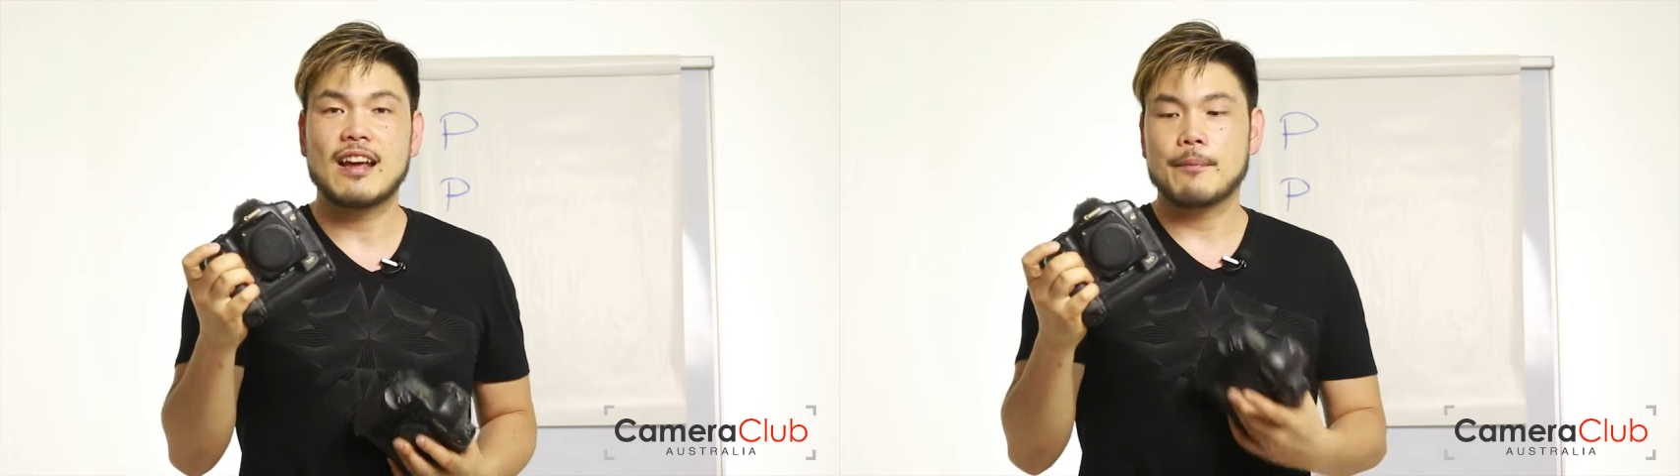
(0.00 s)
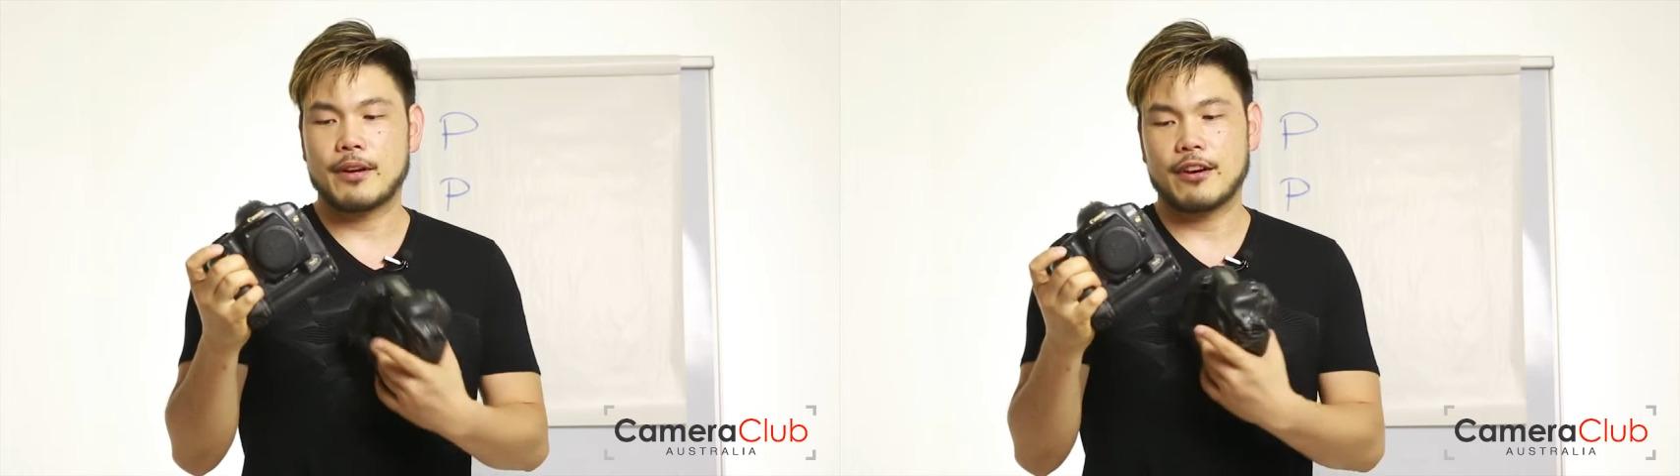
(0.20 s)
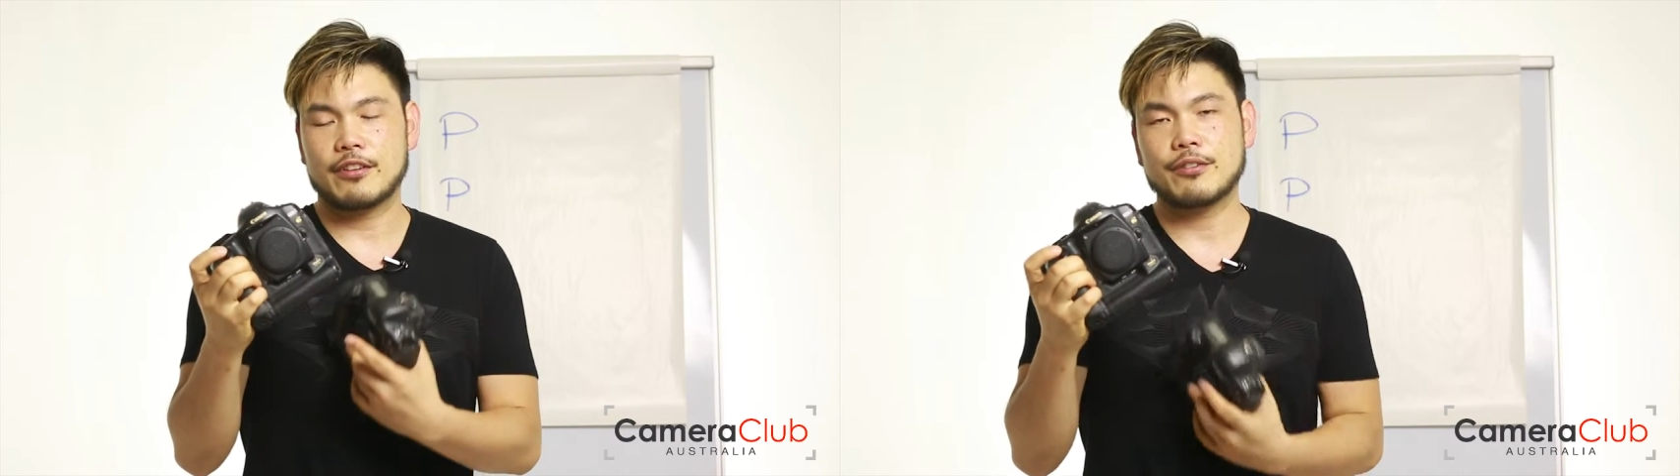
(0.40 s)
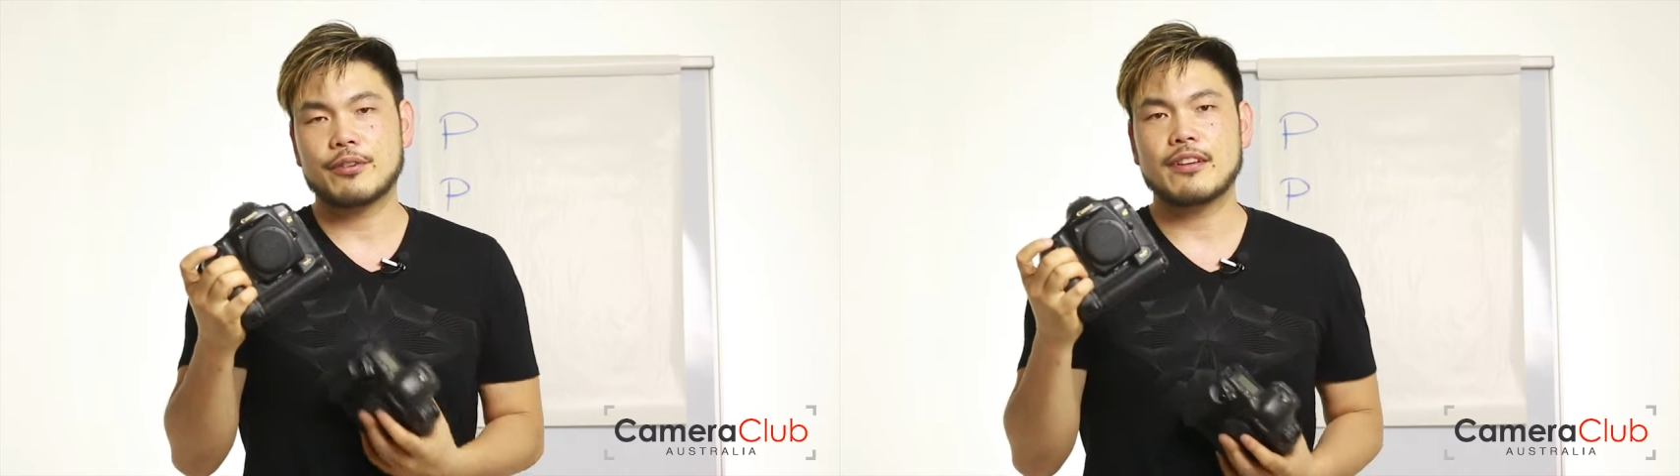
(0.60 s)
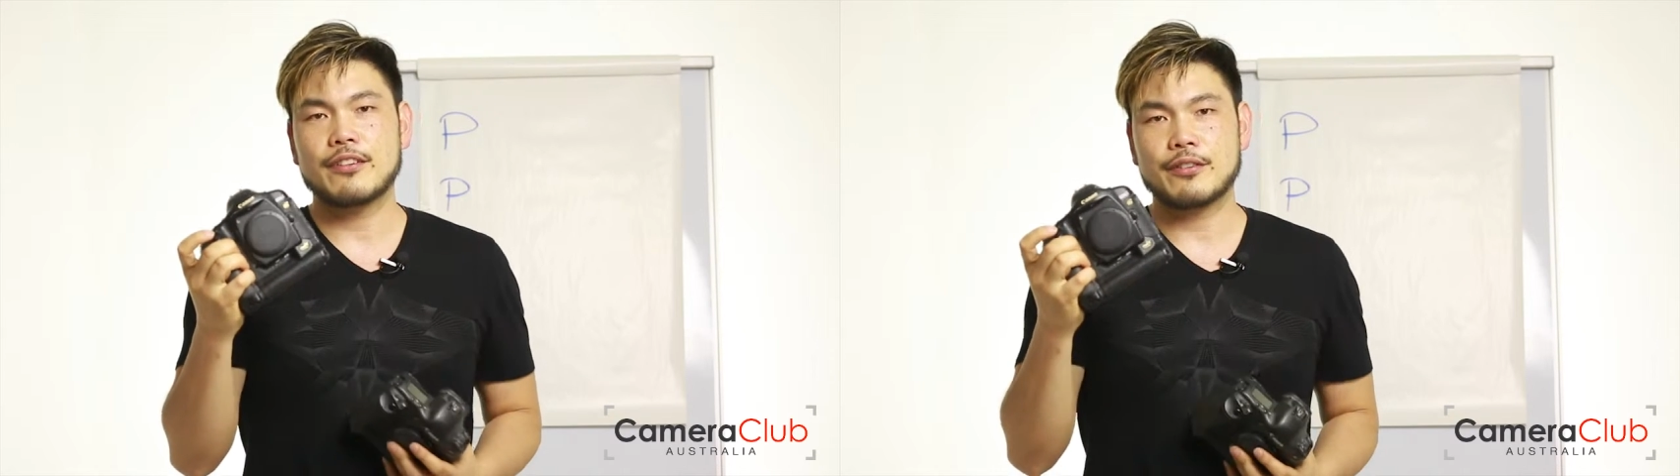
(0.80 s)
because
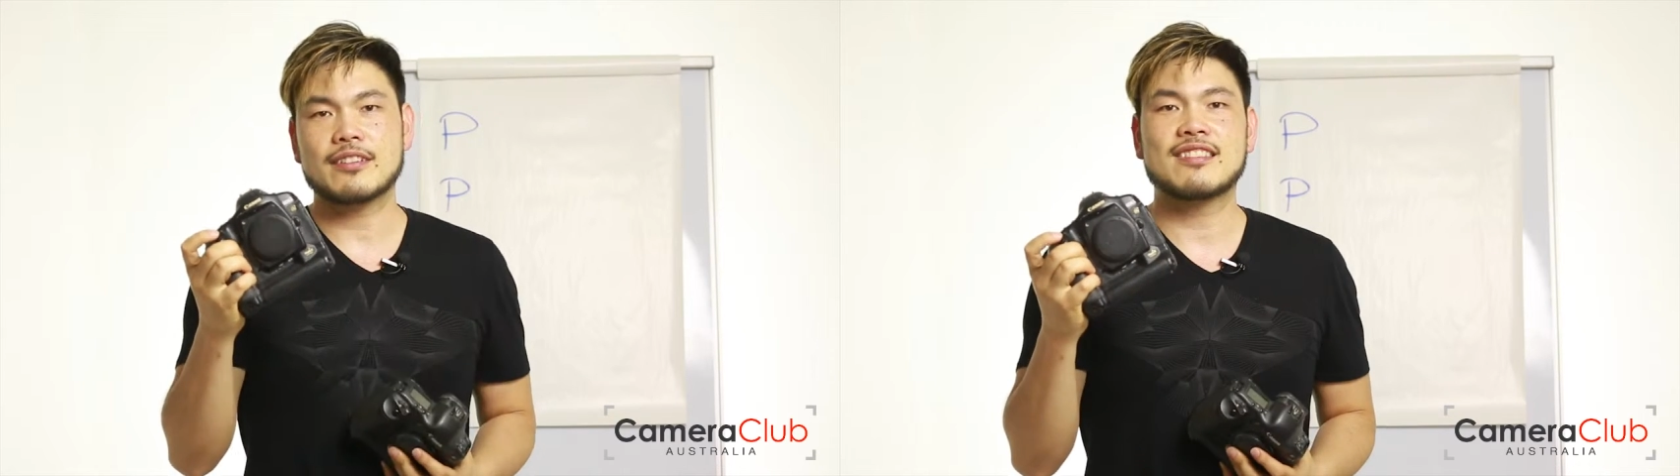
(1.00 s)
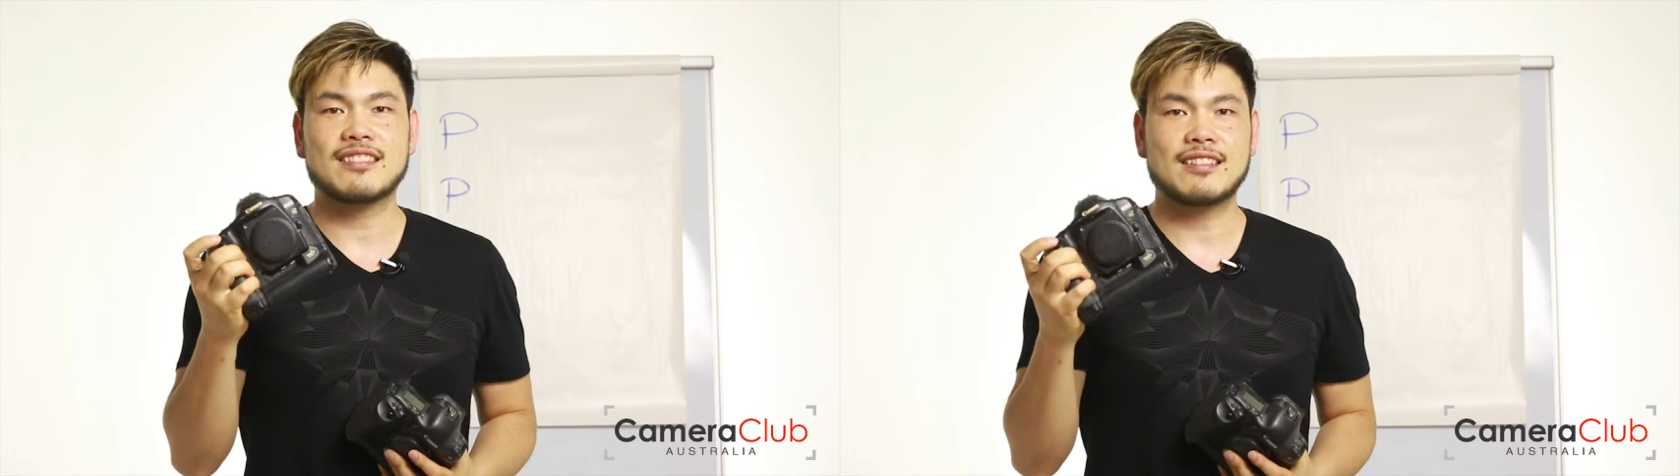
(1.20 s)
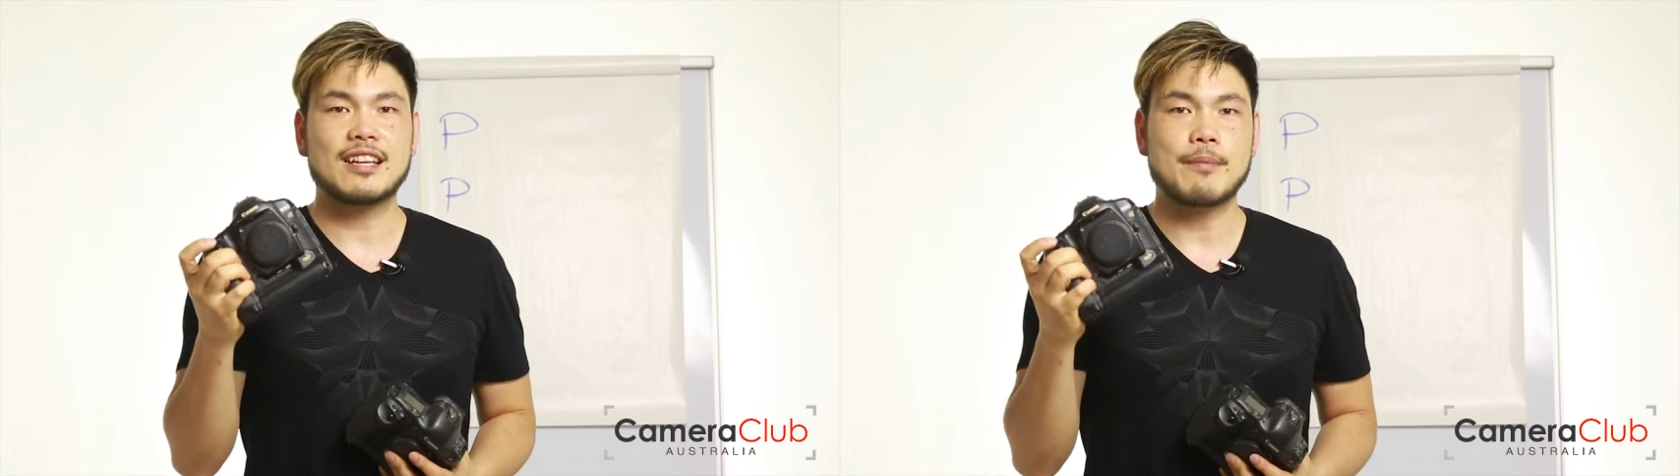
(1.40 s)
it was a 16